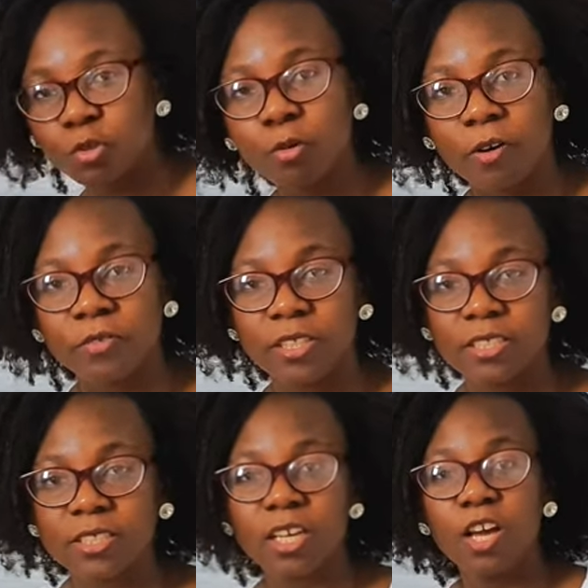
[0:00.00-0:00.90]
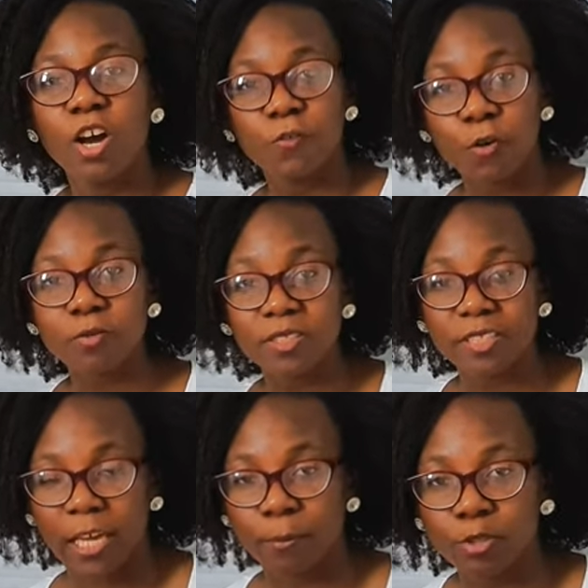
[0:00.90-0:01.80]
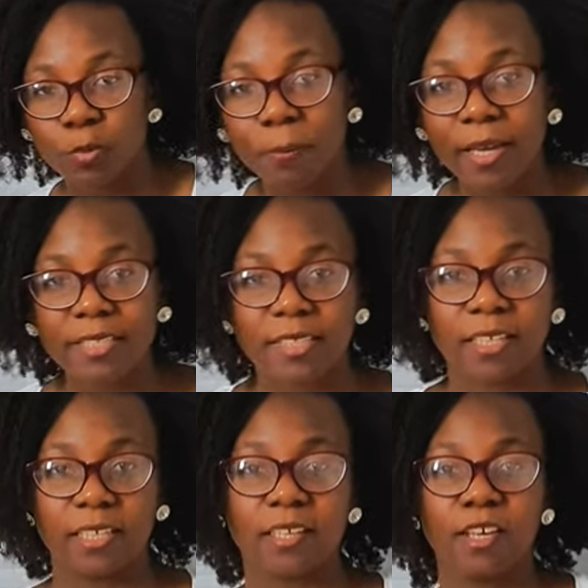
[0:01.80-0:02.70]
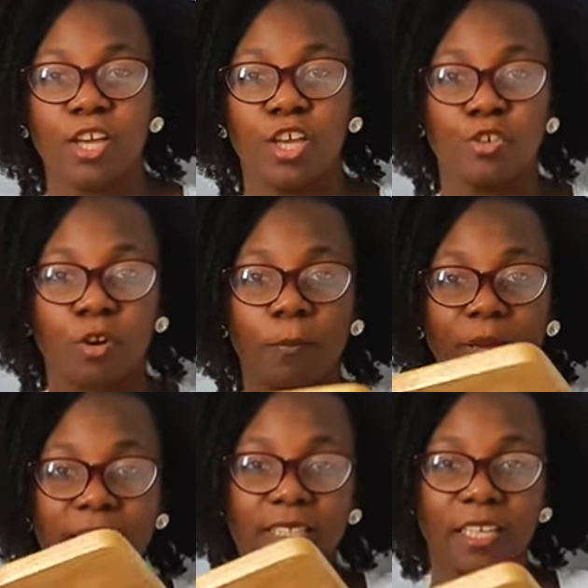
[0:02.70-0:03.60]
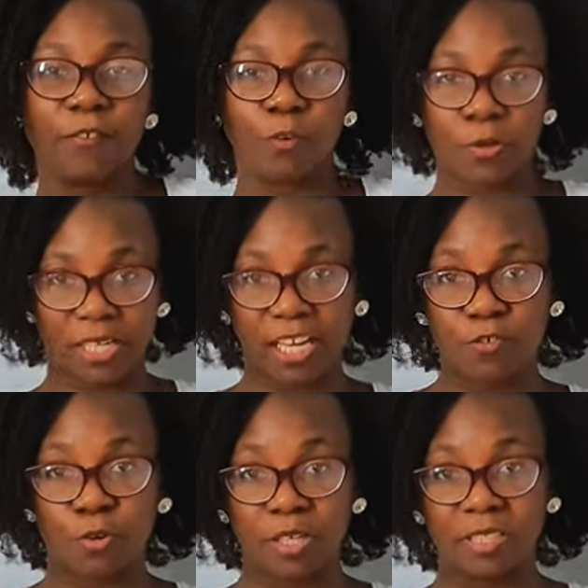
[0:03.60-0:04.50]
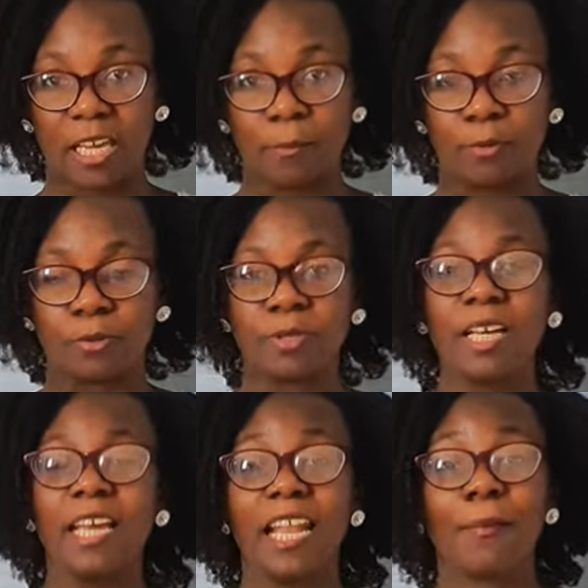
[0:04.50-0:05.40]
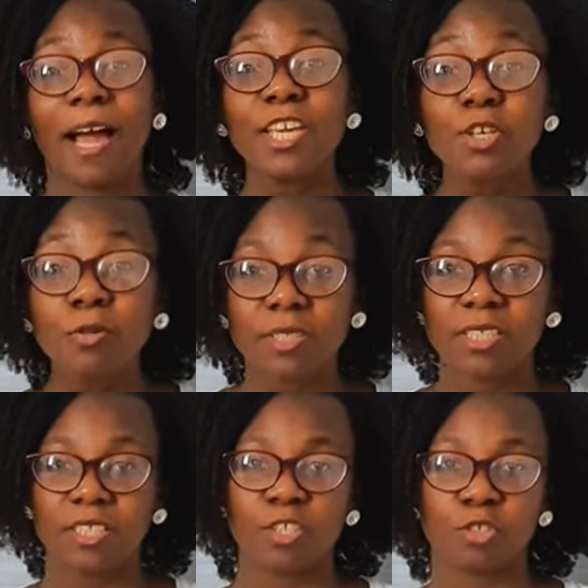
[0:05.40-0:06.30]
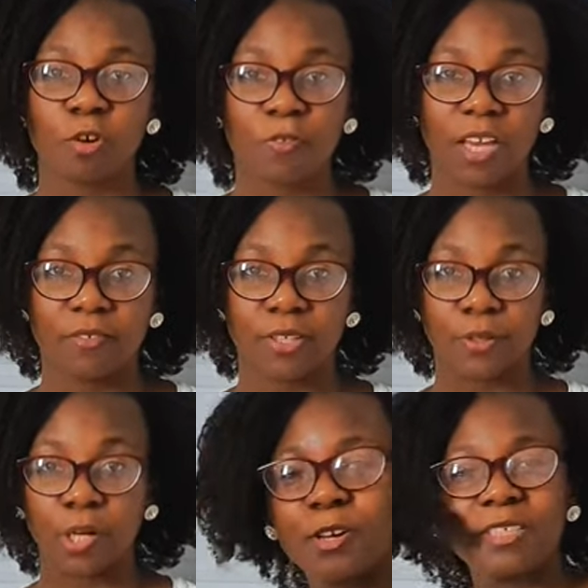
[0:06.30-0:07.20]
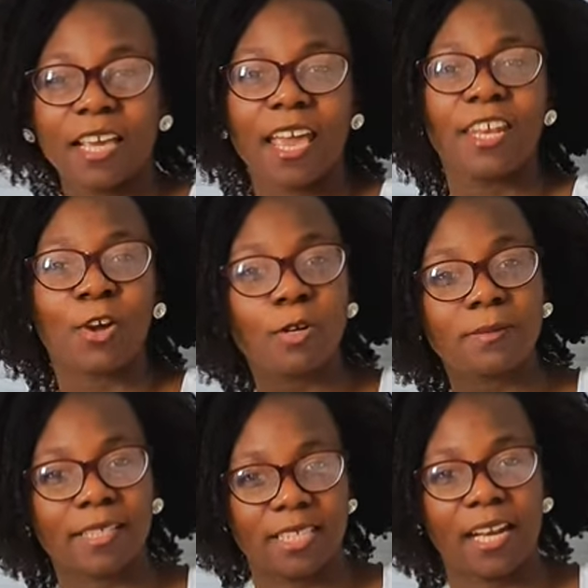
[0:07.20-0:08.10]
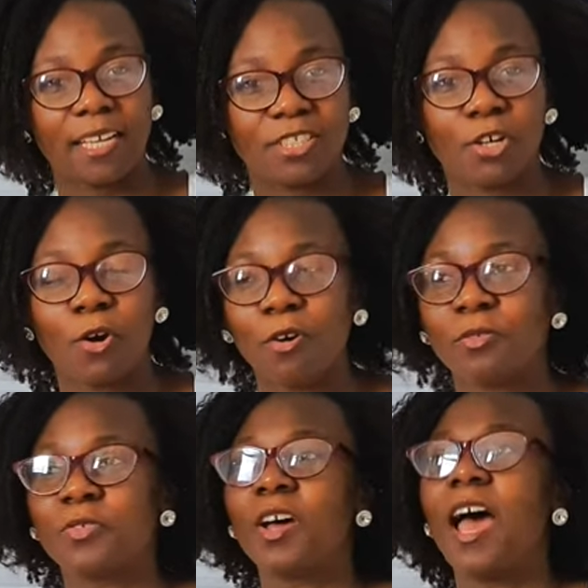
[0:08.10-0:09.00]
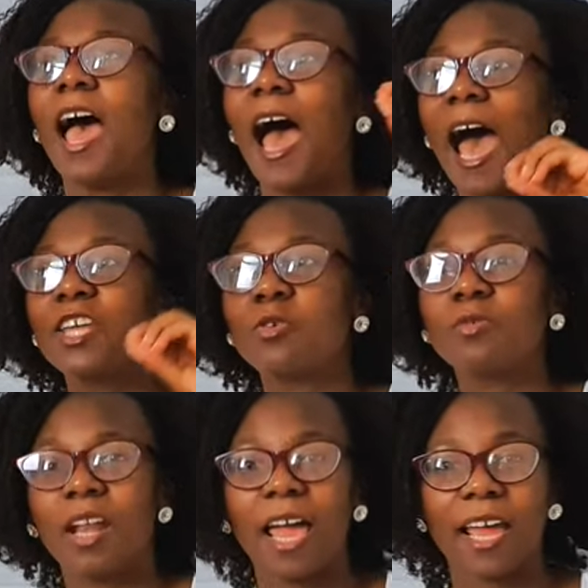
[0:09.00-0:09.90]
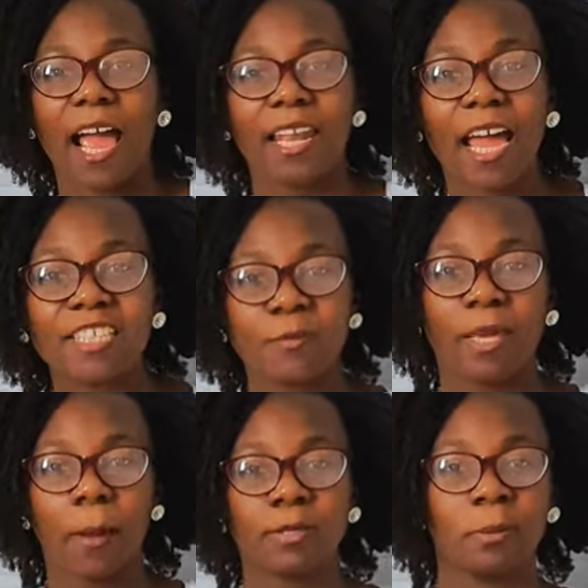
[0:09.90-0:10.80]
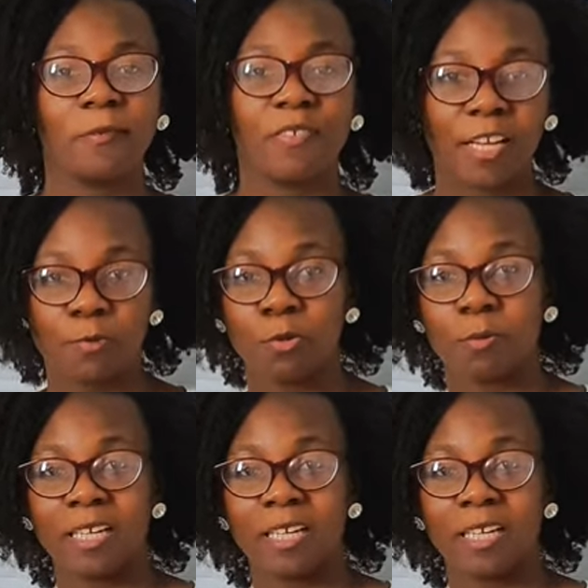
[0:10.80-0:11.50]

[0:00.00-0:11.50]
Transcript: two of these folding tables where basically you can basically fold it and you've got a table. Now I use this in the sofa area a lot because again it goes back to that idea of I like to be able to be flexible with my